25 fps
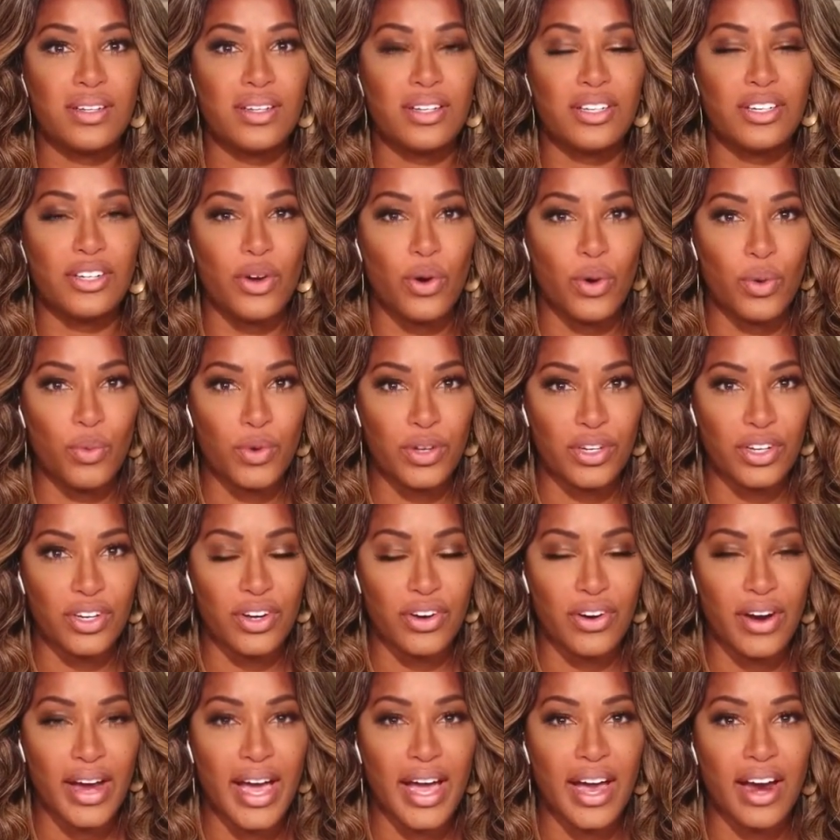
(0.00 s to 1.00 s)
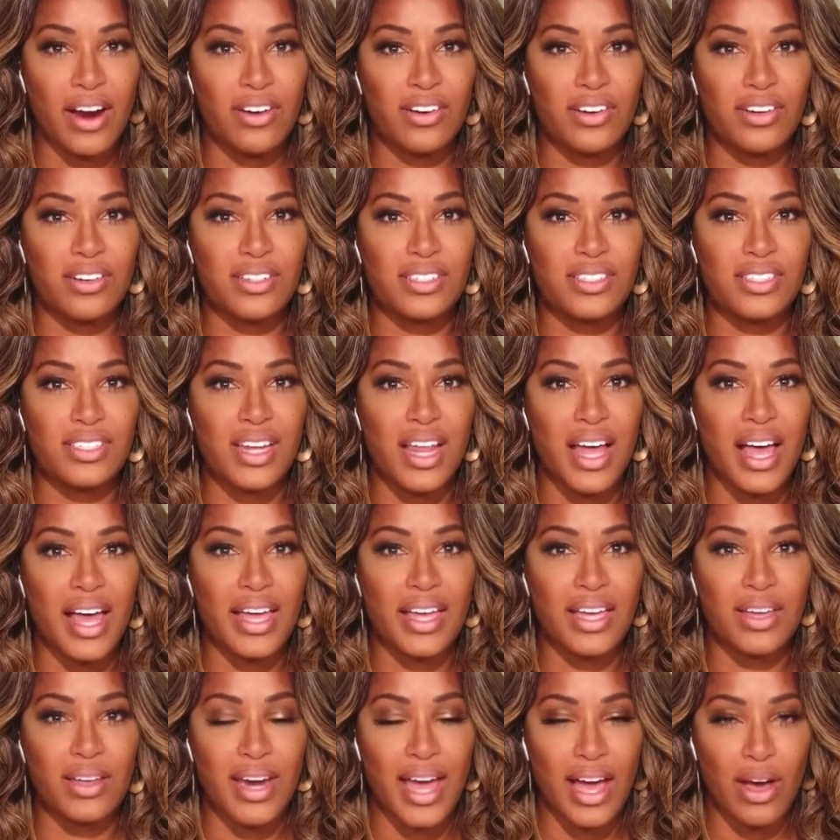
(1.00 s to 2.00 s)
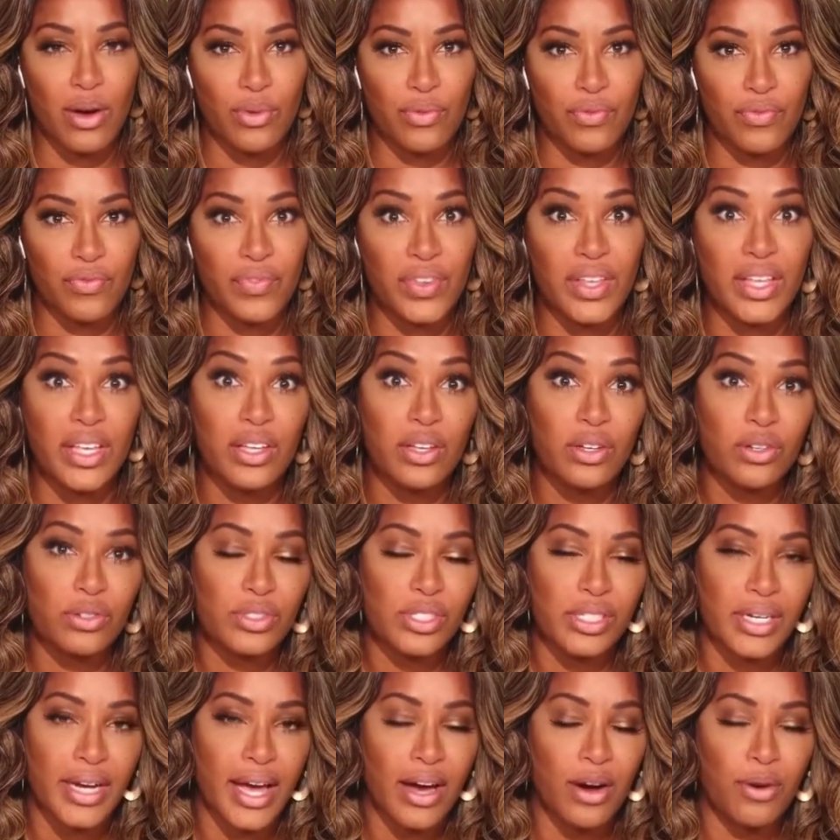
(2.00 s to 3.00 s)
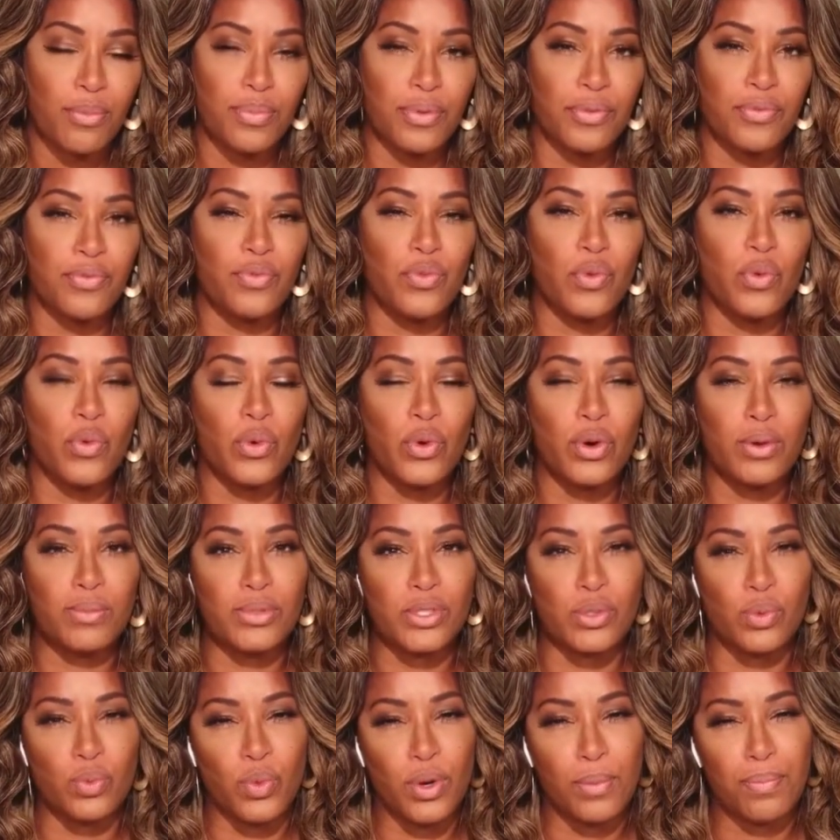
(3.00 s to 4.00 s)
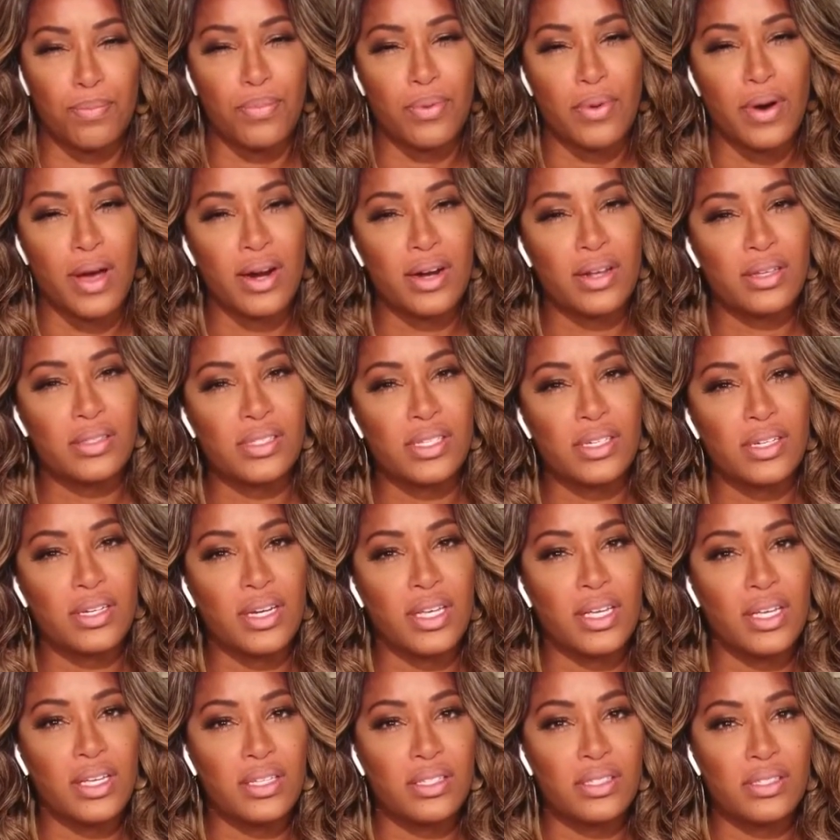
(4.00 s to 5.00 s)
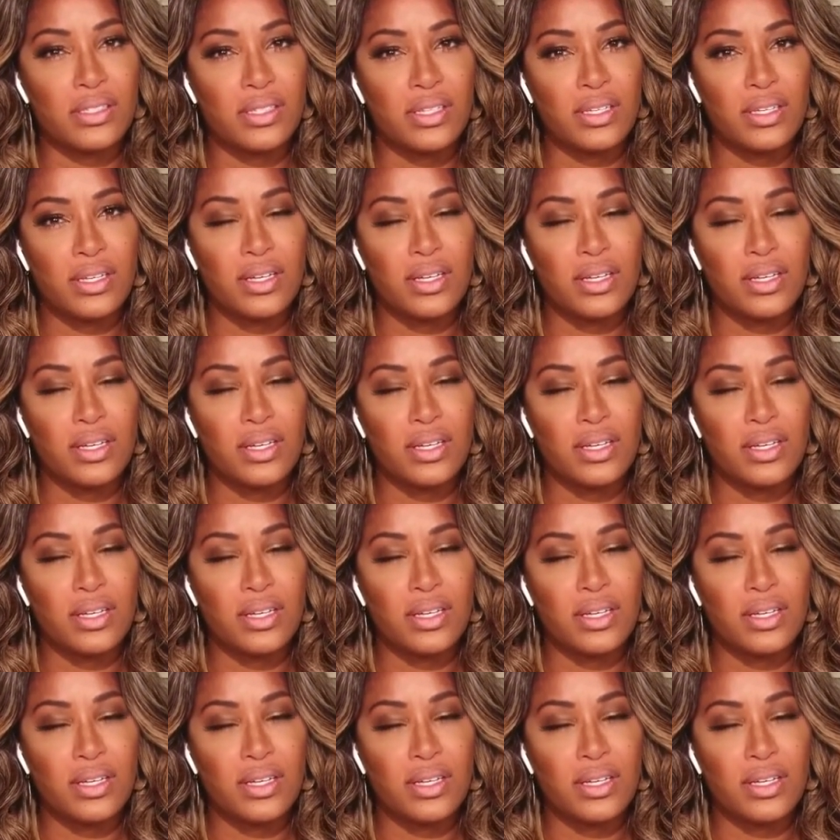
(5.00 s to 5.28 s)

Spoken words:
Knowing what your hair looks like and how it feels and how it performs and what products it needs.